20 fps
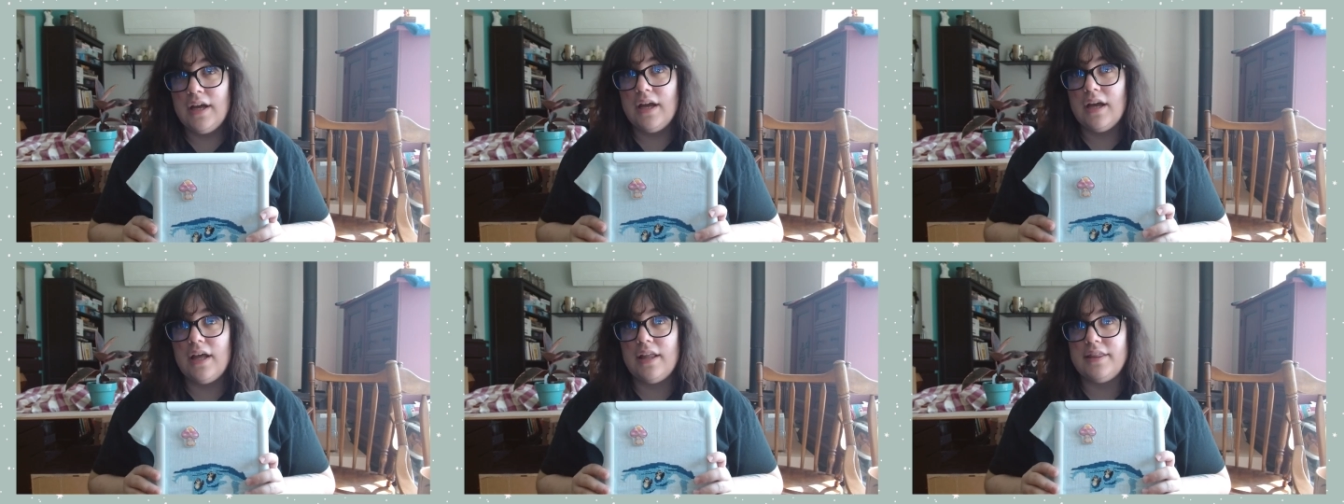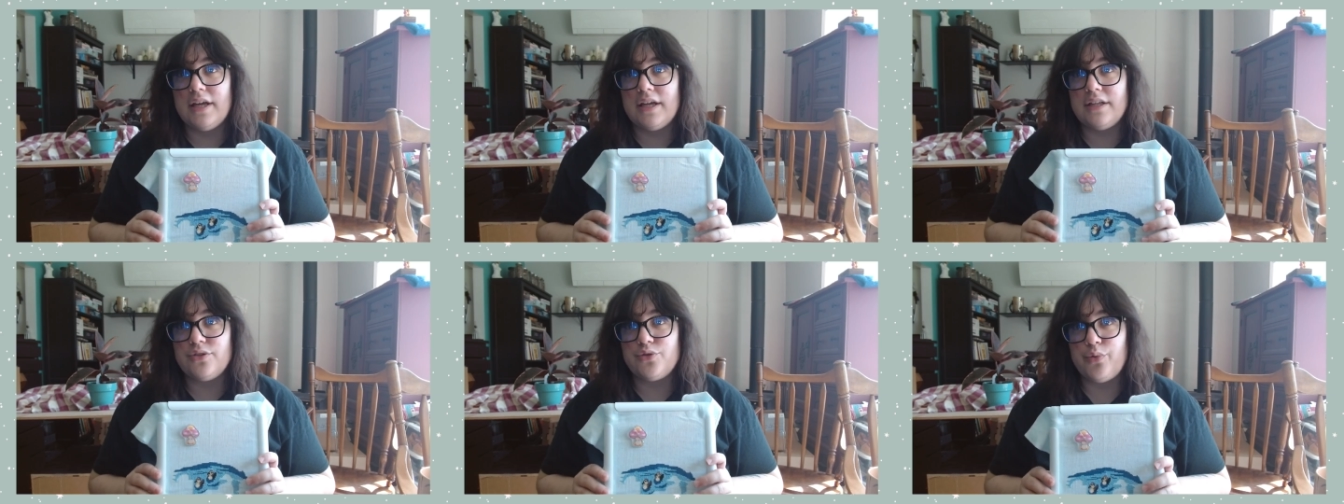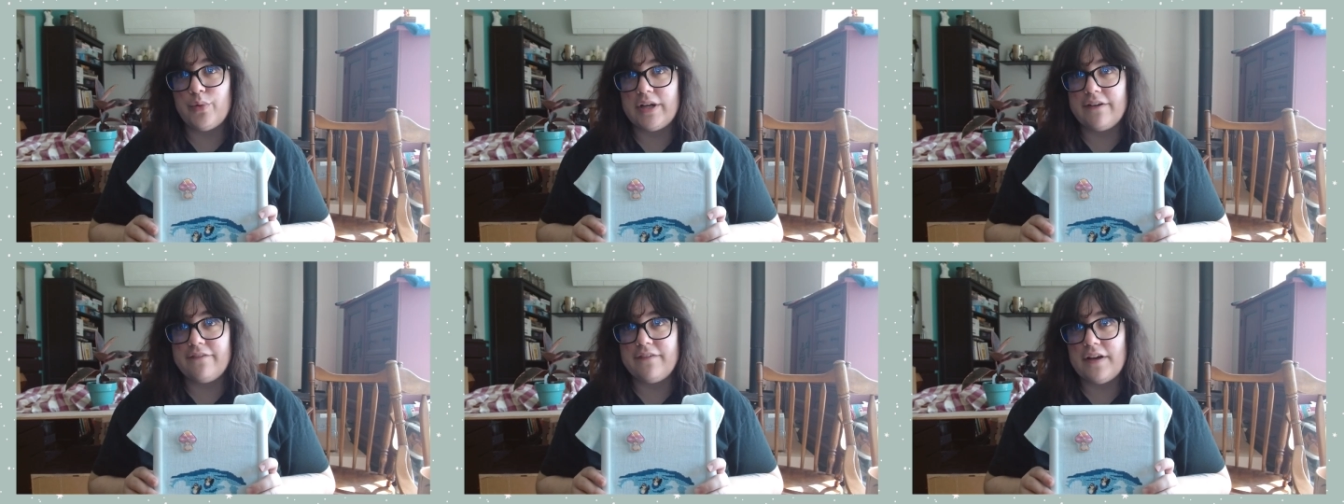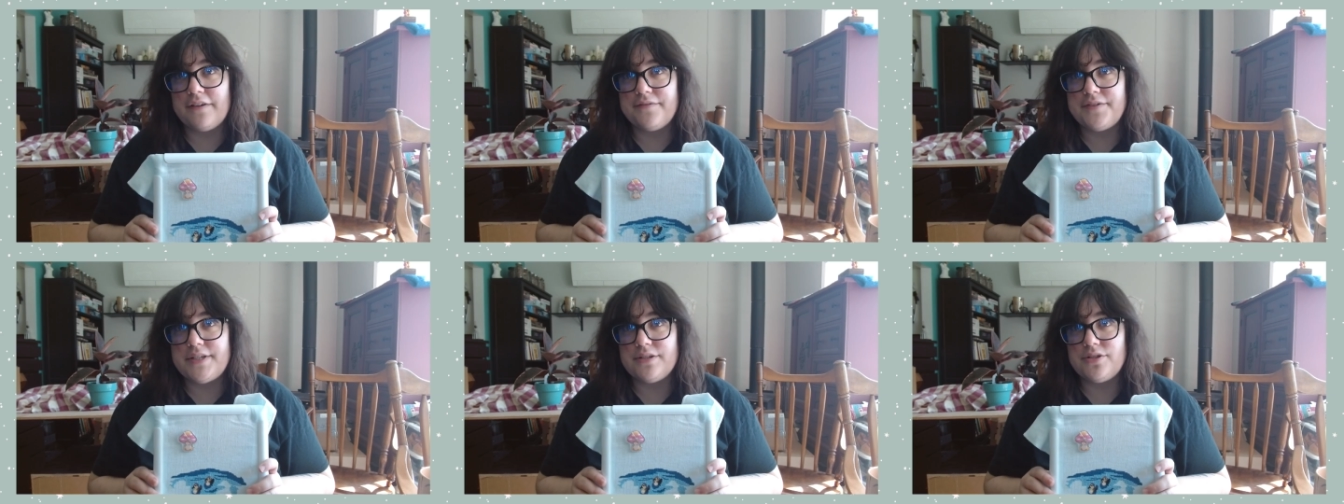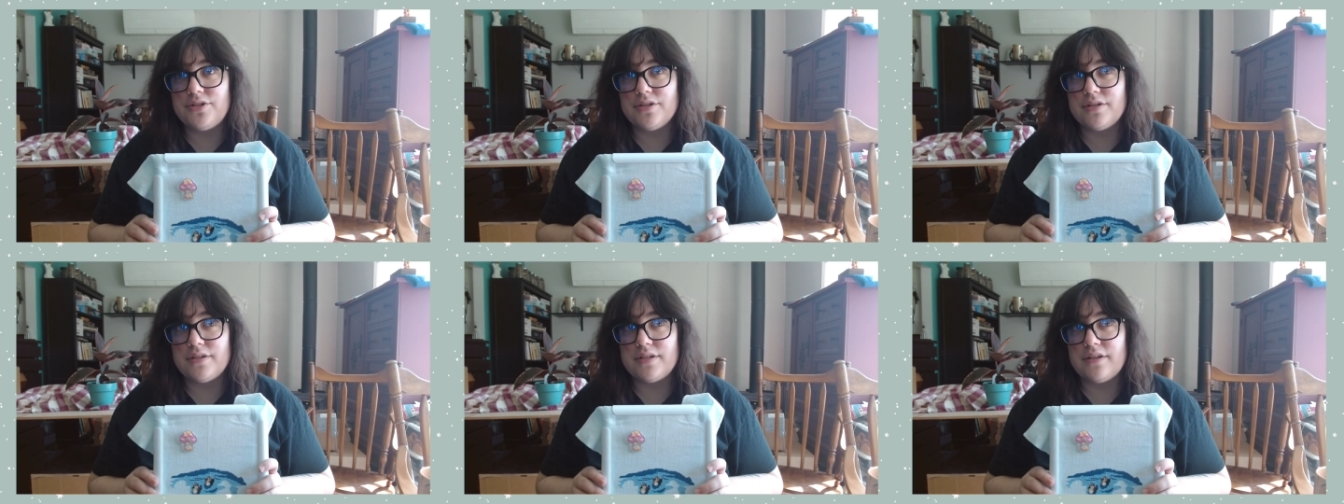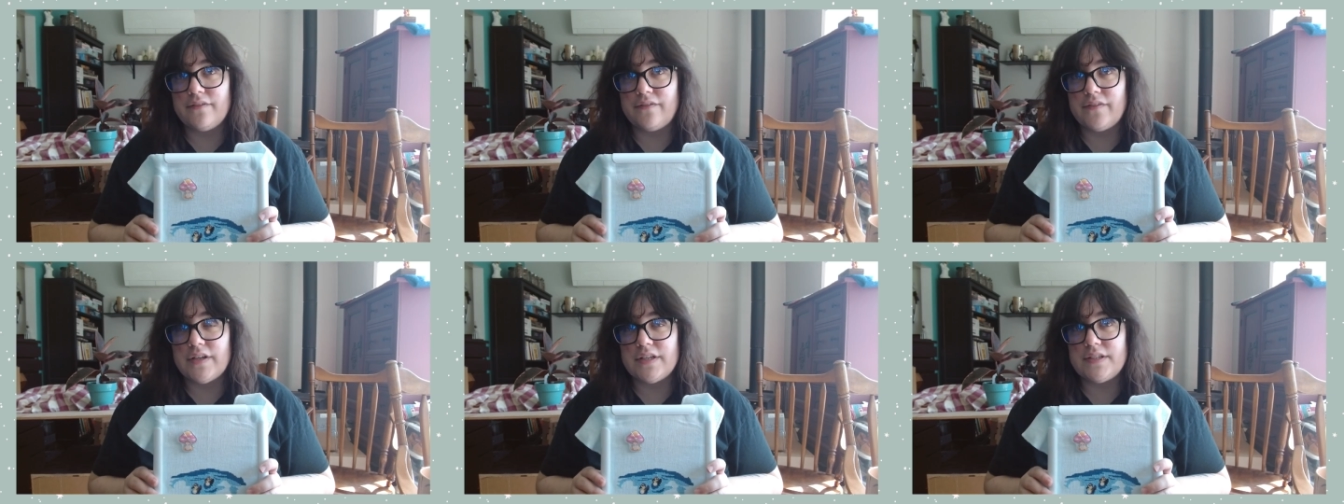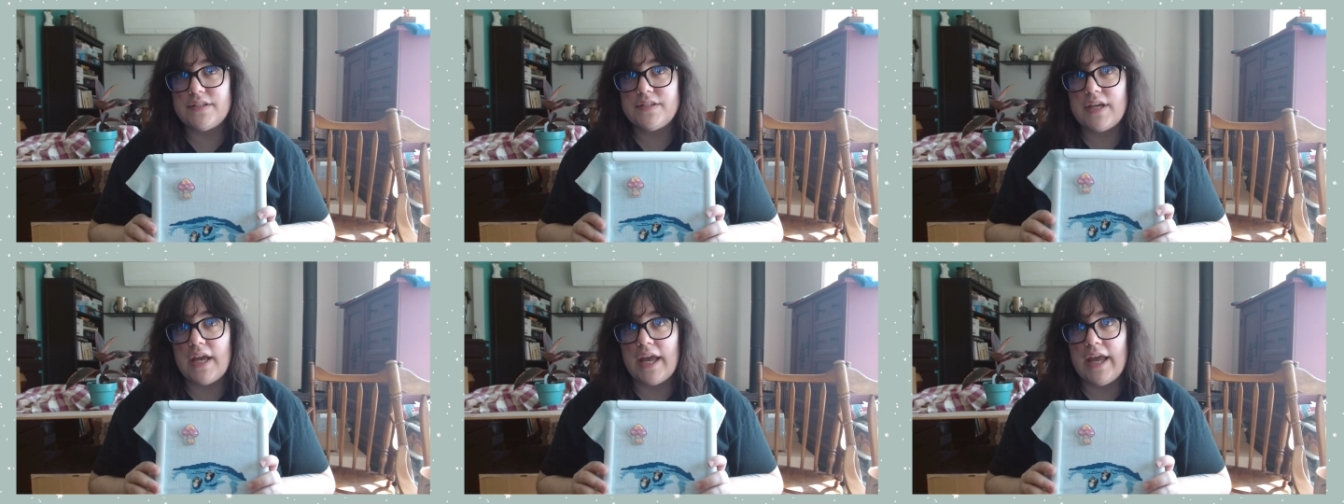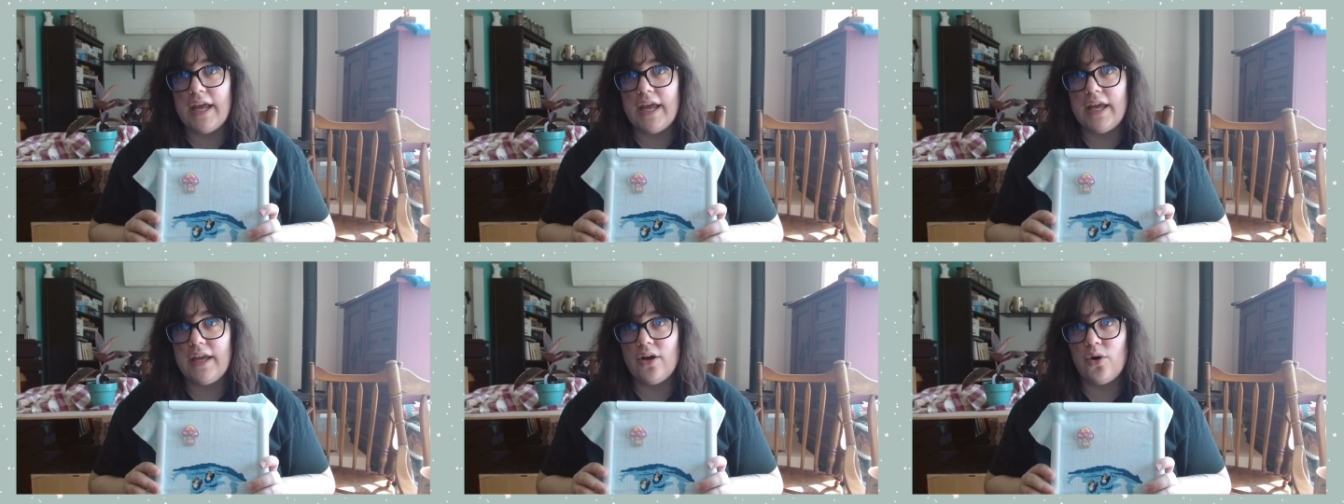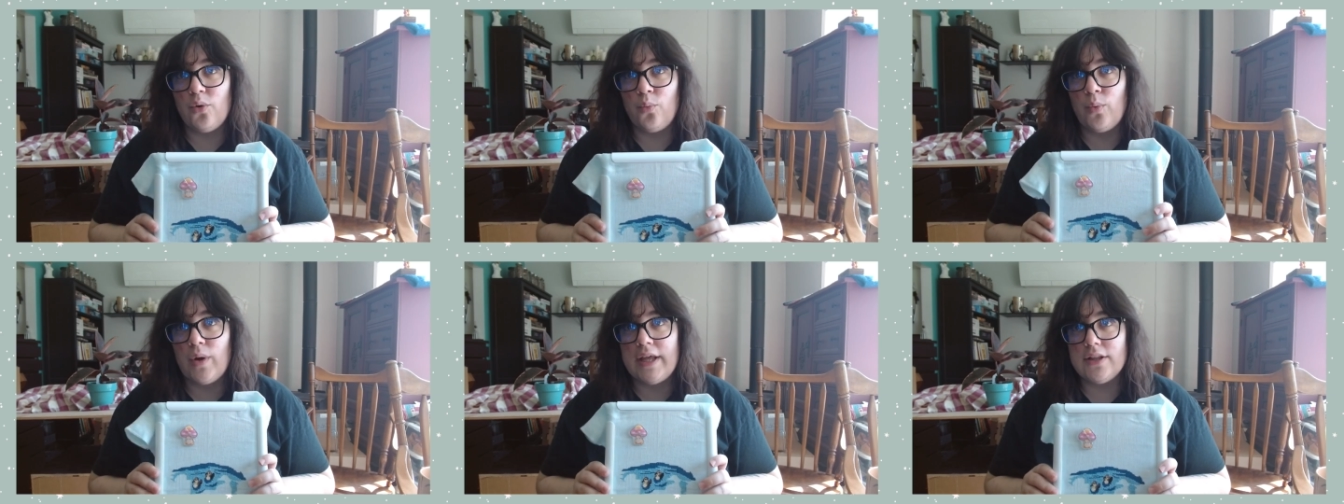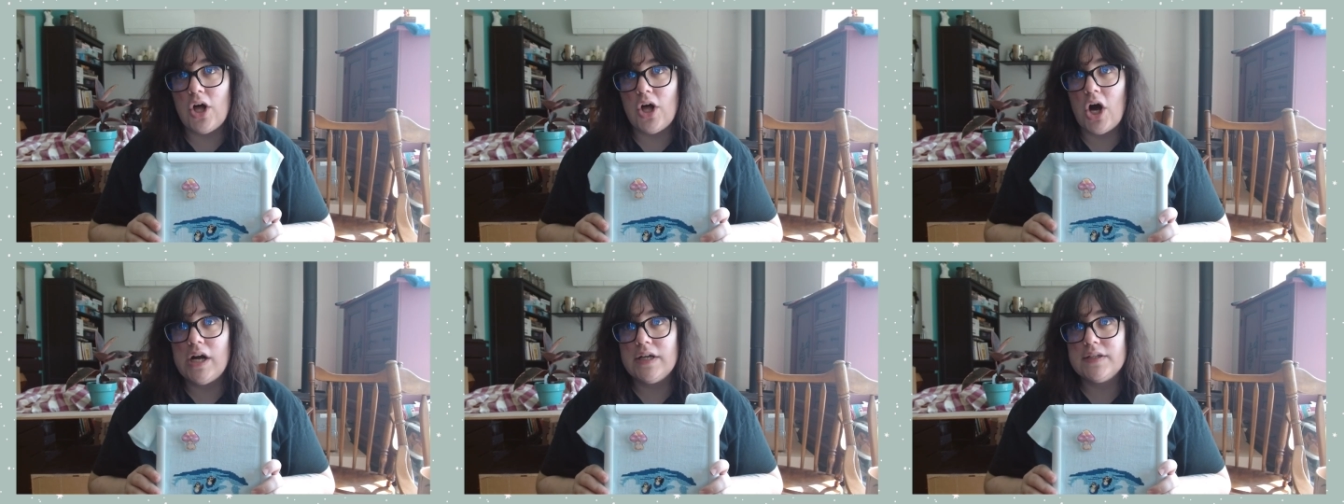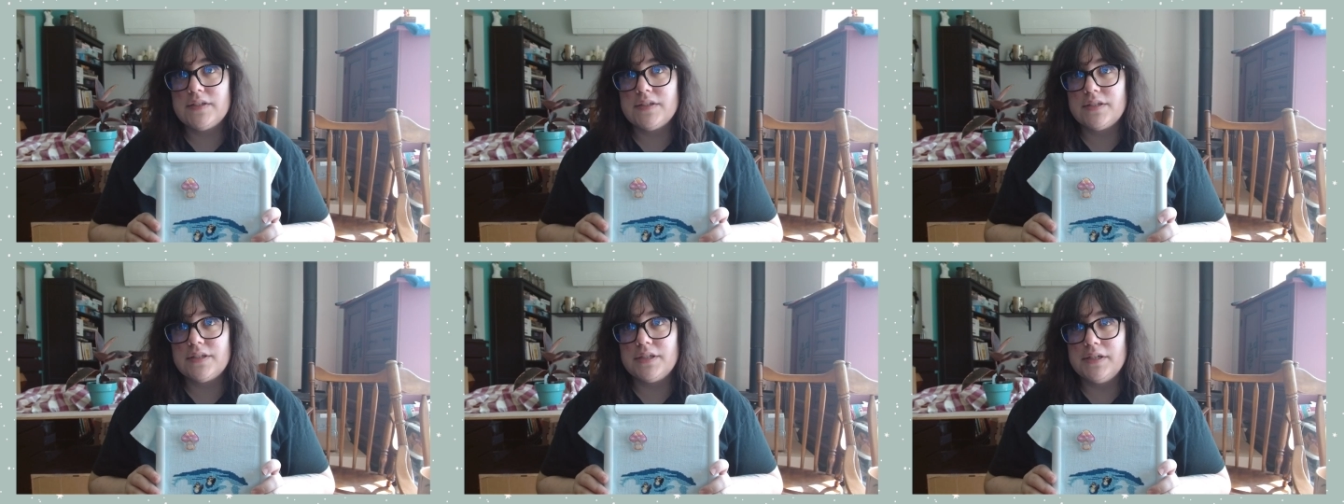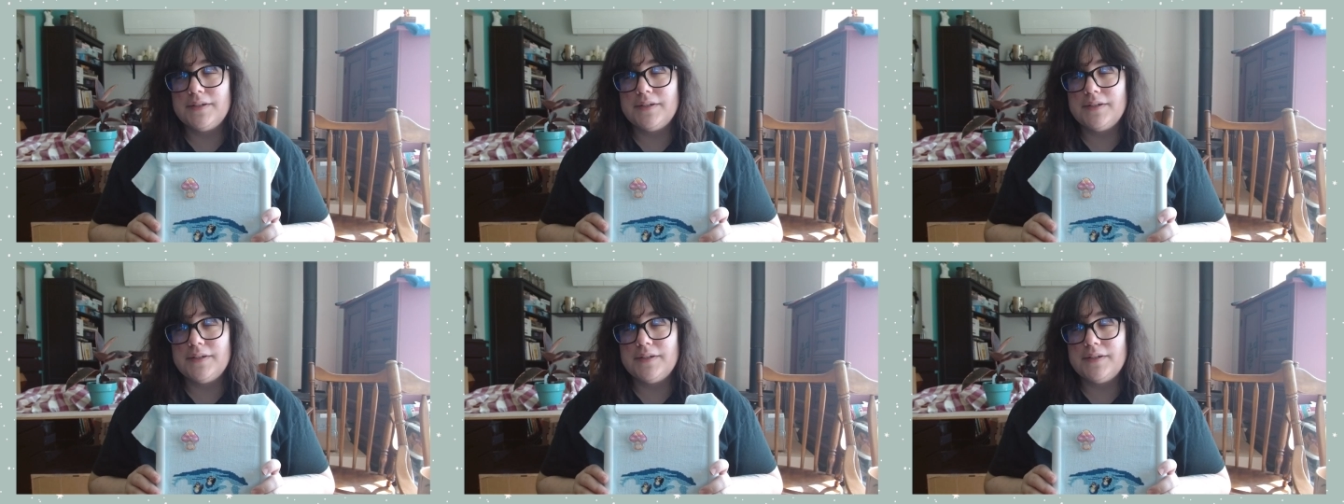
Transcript: And then 25 stitches if it's a away loss.